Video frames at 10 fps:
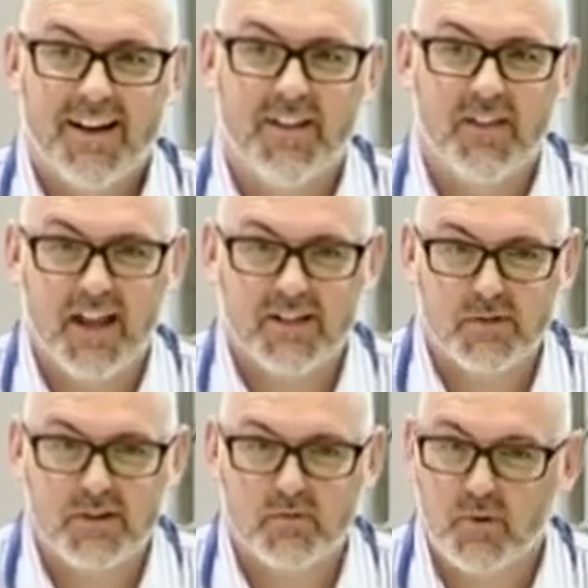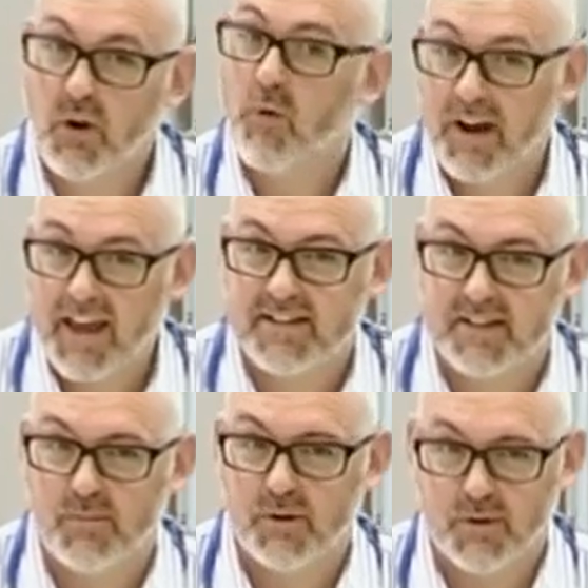And the answer is, we're not
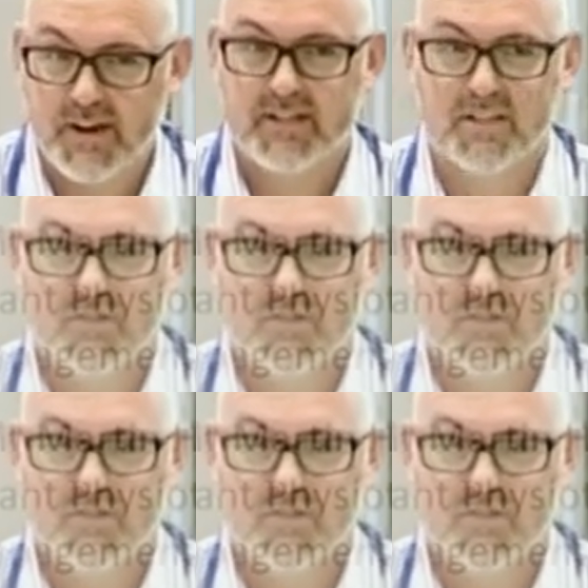related, but the rest is